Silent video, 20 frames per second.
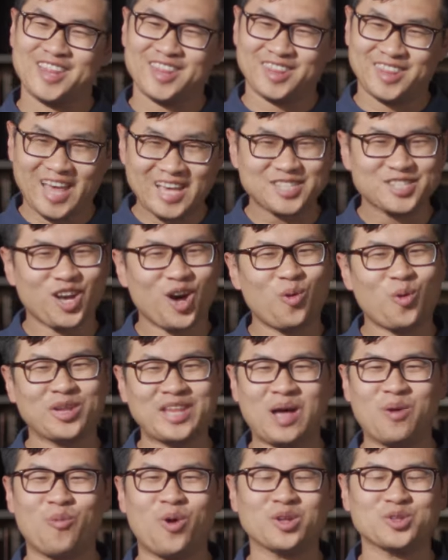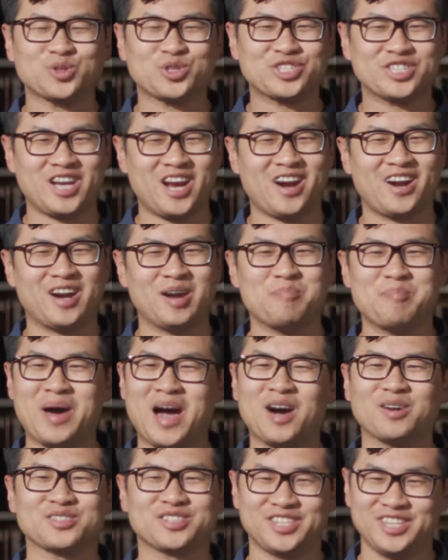that's all what I want to share
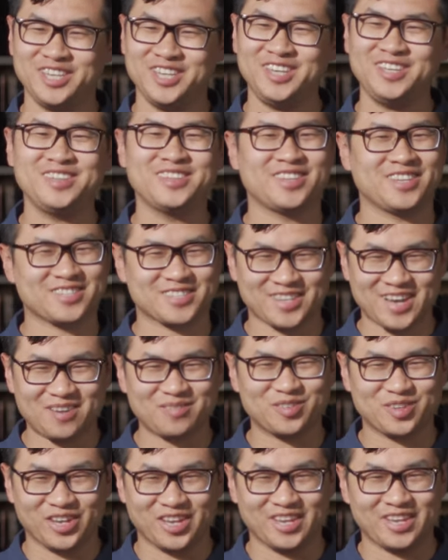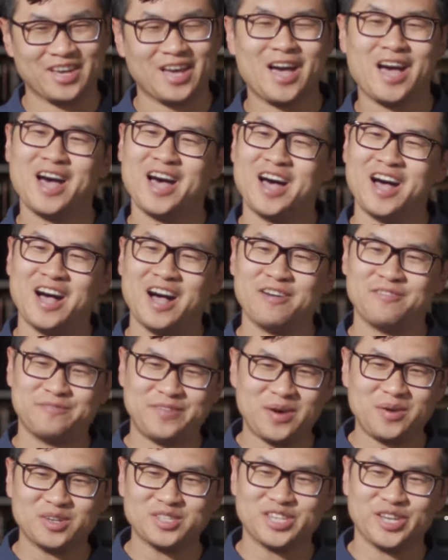about tea discovery, a
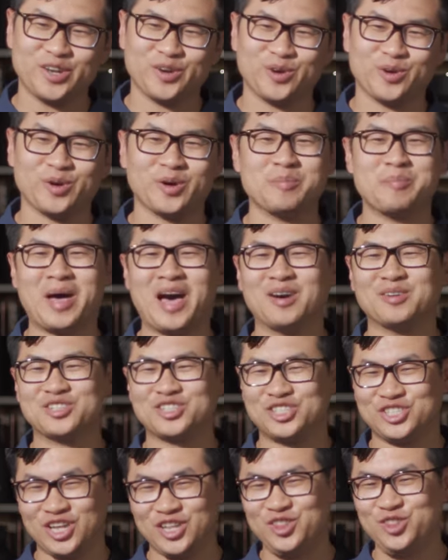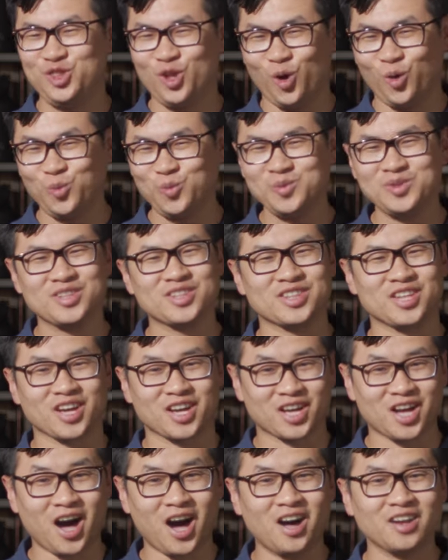fairy tale about Shen Nong, the
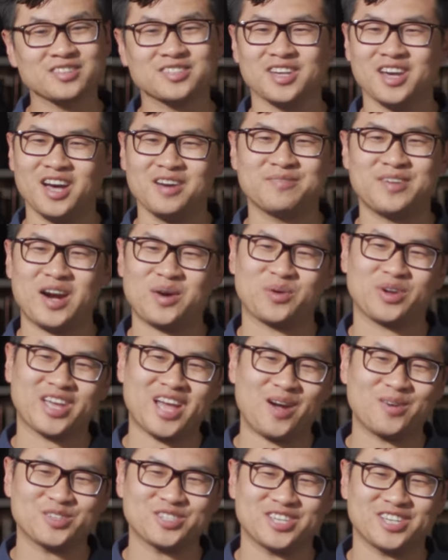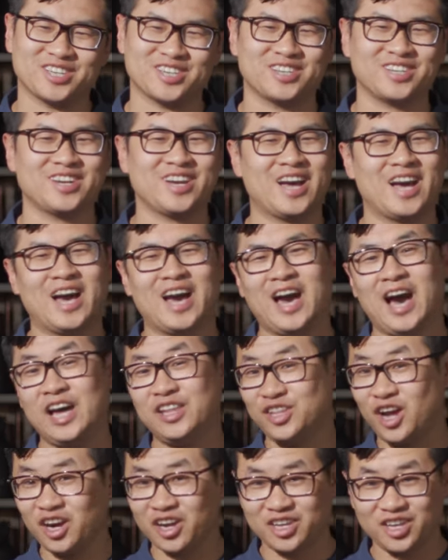god of agriculture,
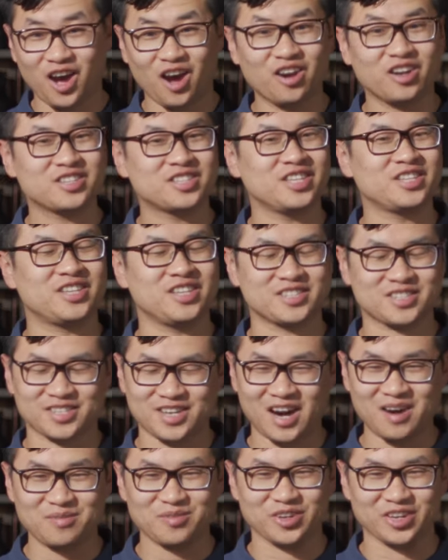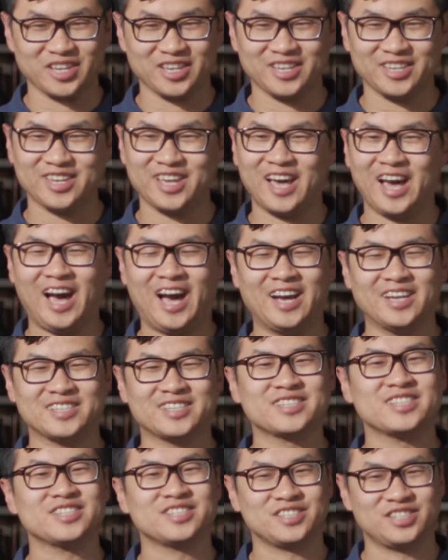an archaeology discovery at
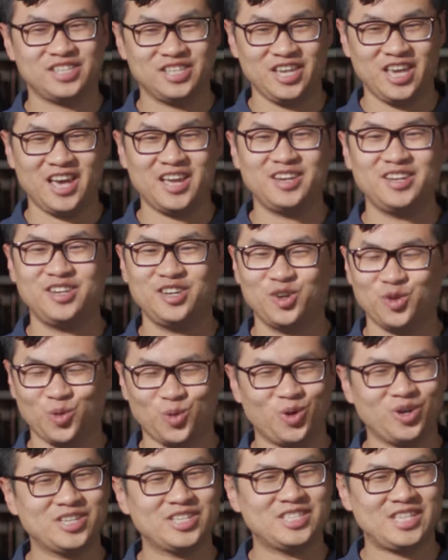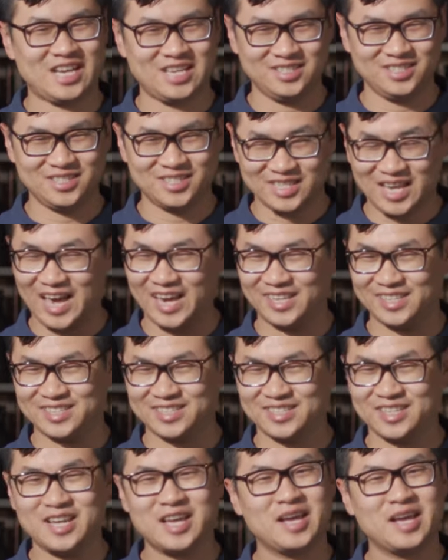Tian Luo Shan site.